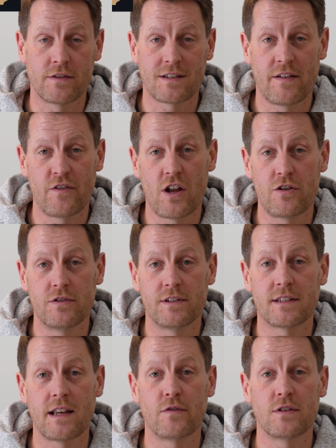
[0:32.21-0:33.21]

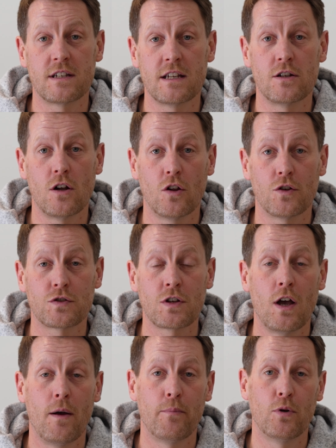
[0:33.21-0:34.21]

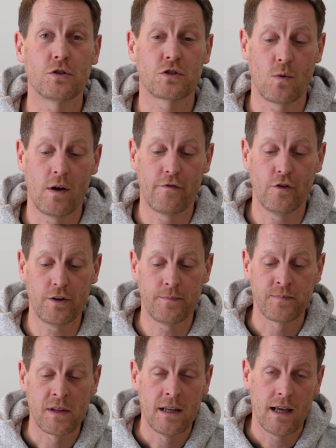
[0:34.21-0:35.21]
$717 per square foot.